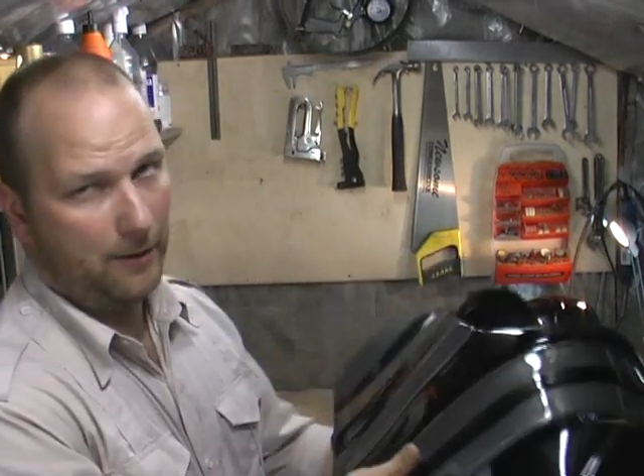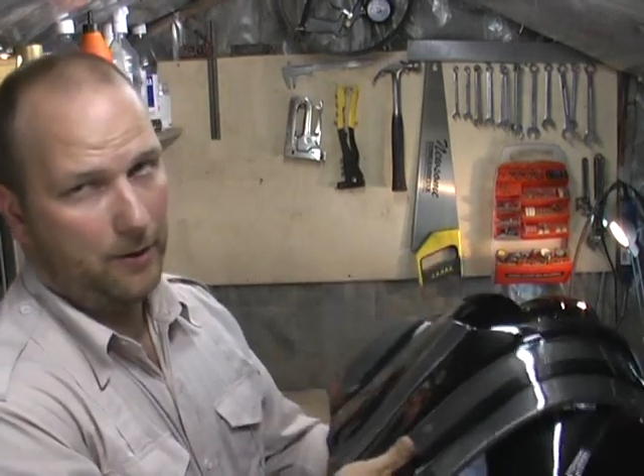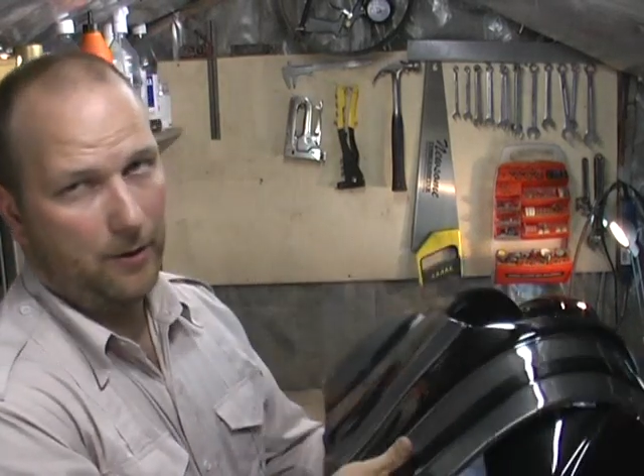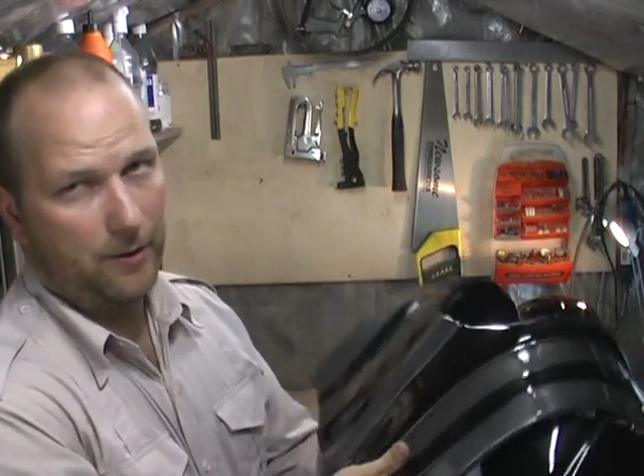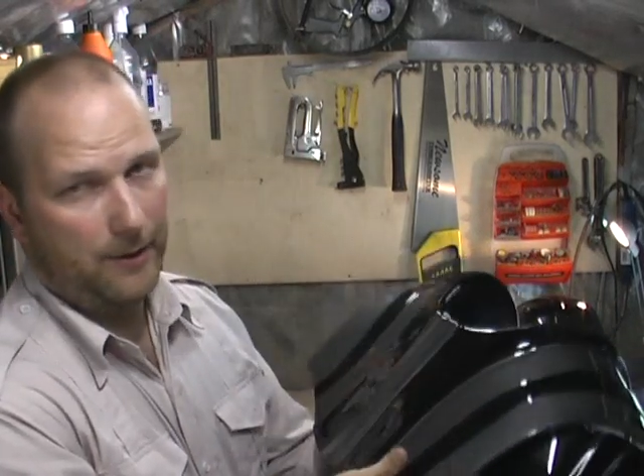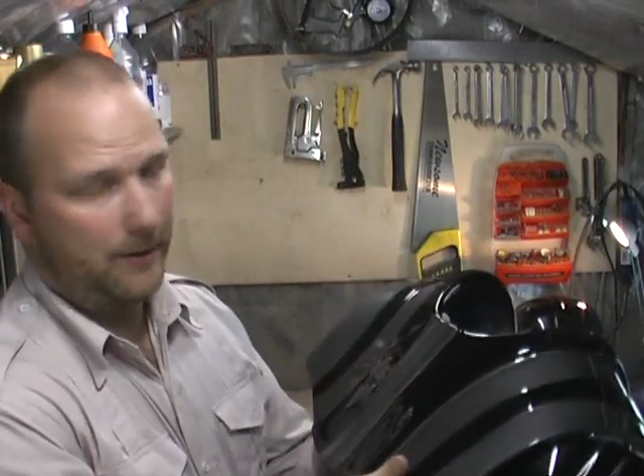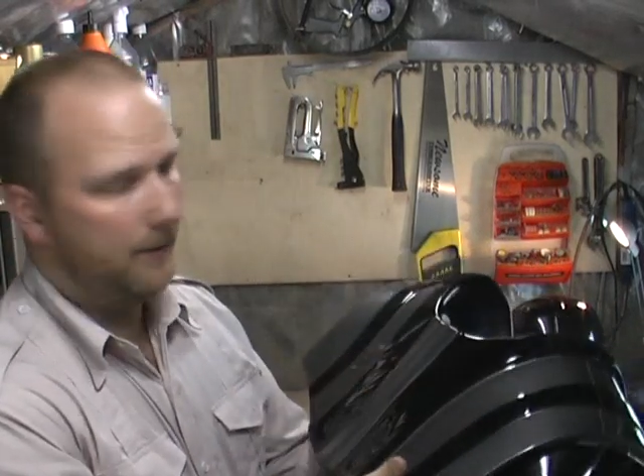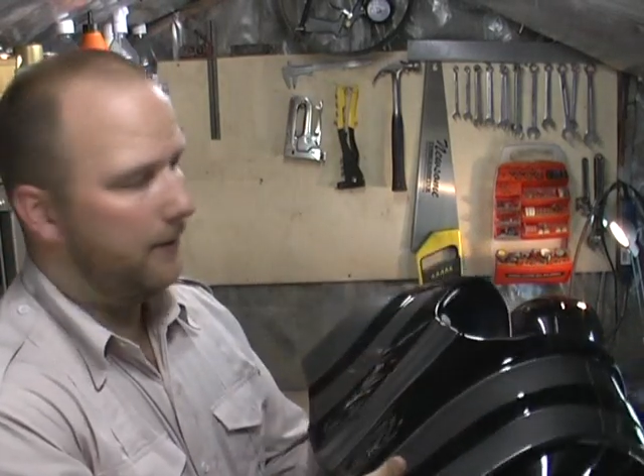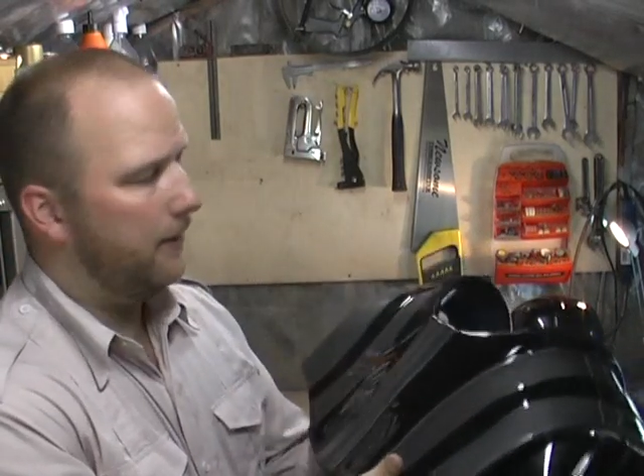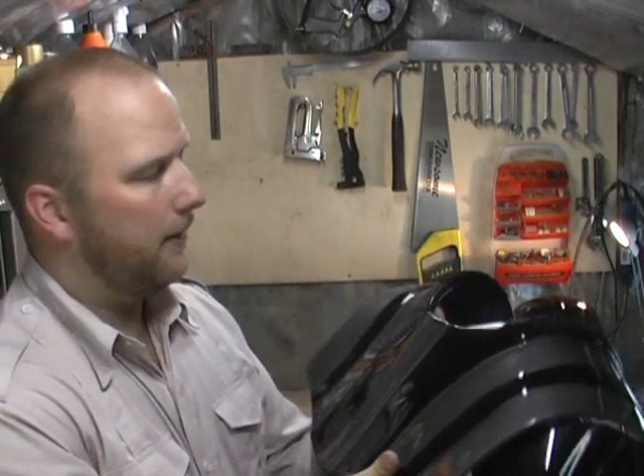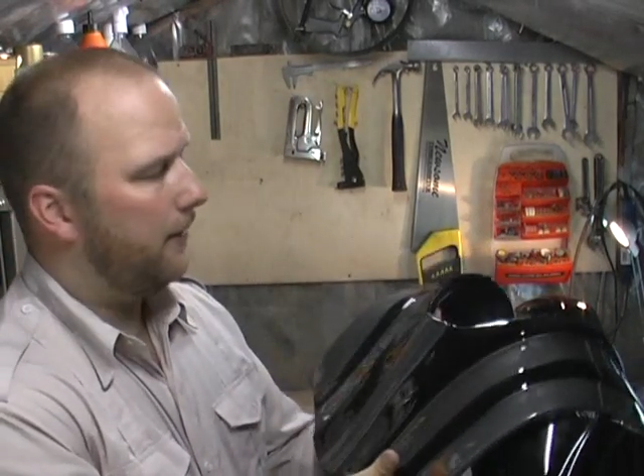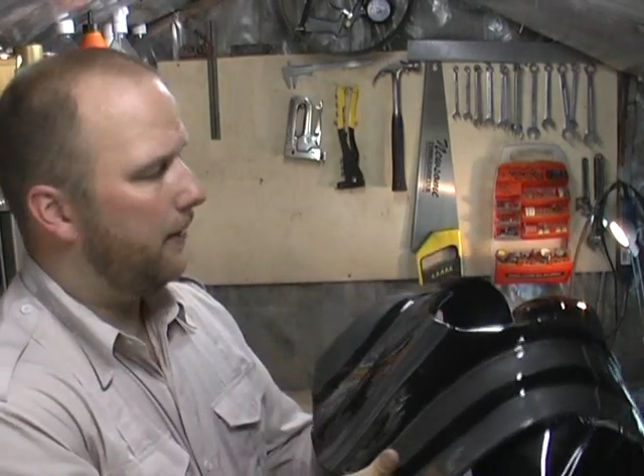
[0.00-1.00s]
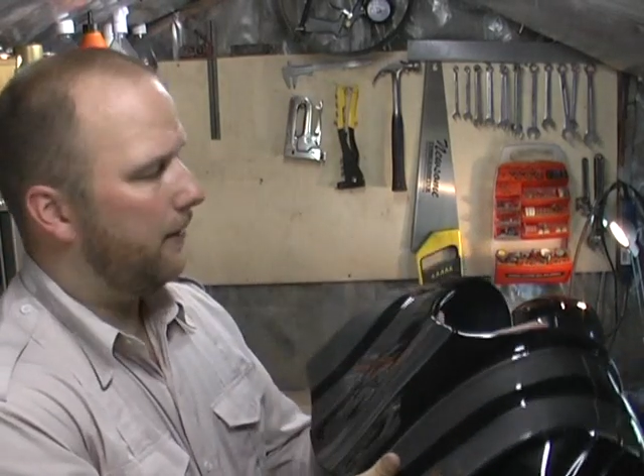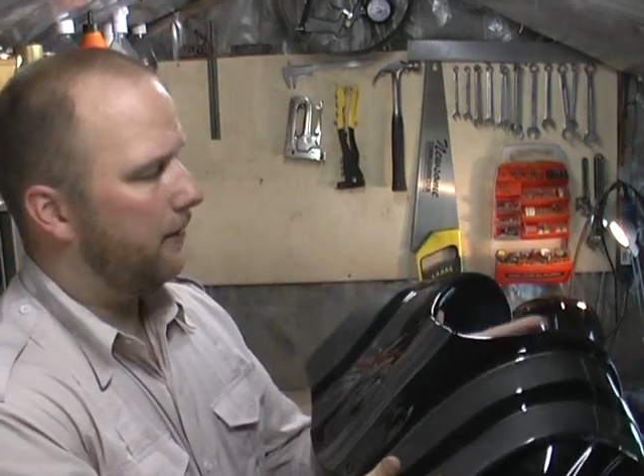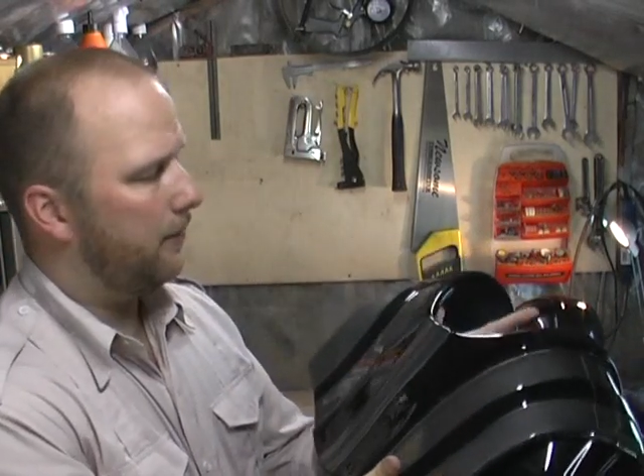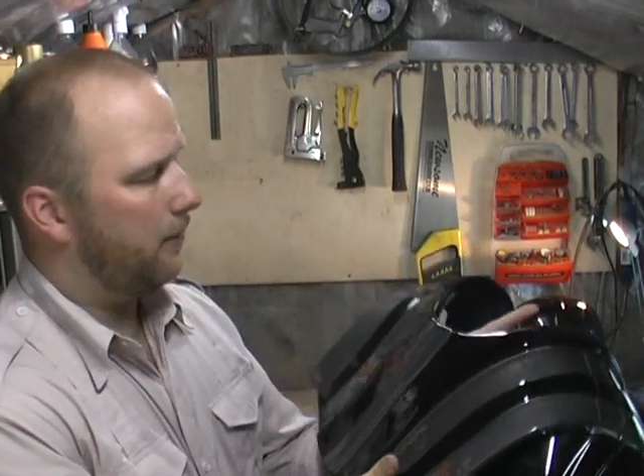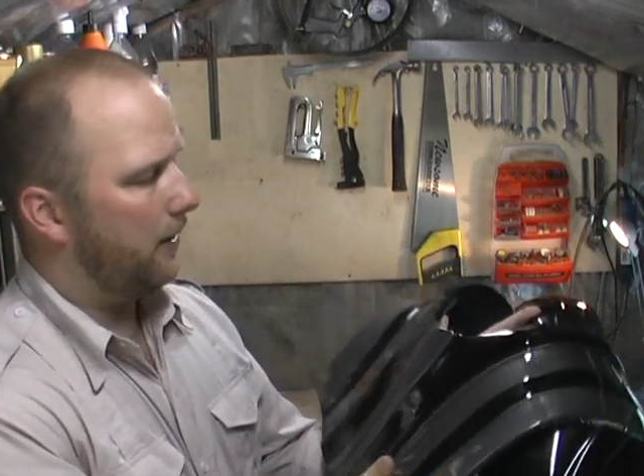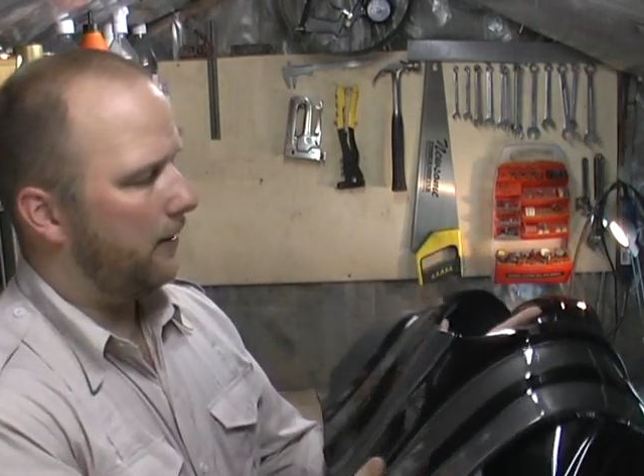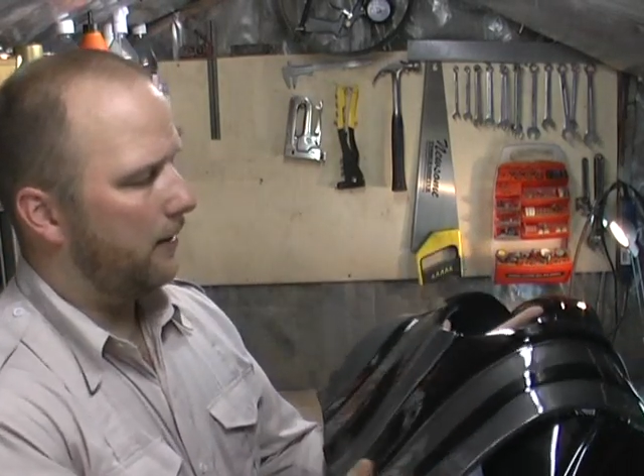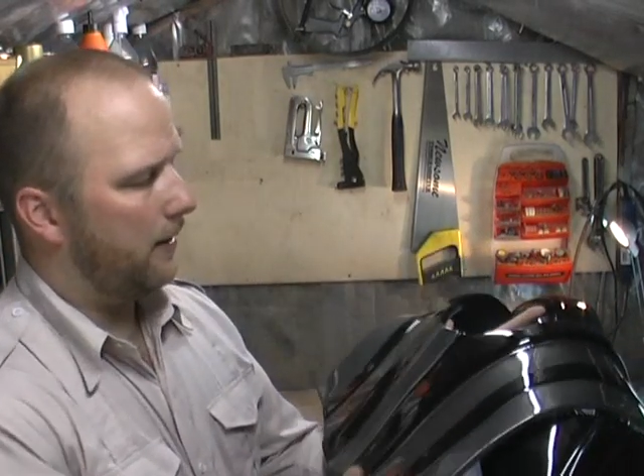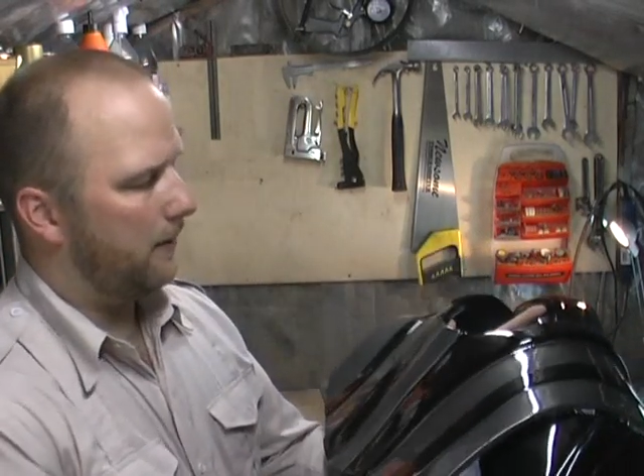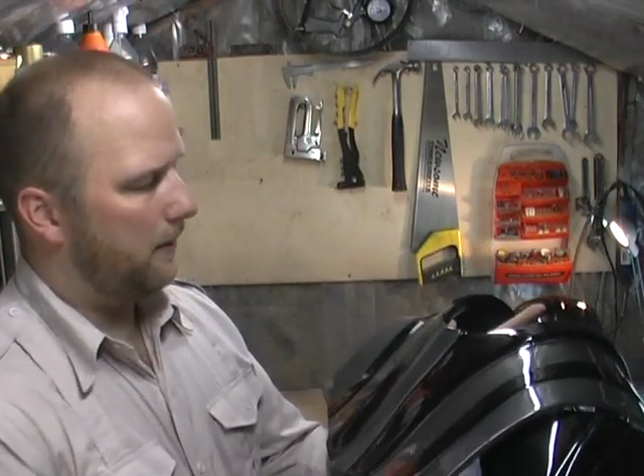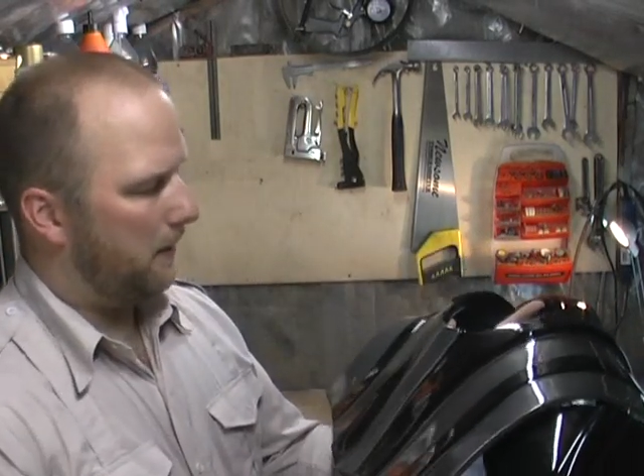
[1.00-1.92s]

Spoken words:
coat in to paint that.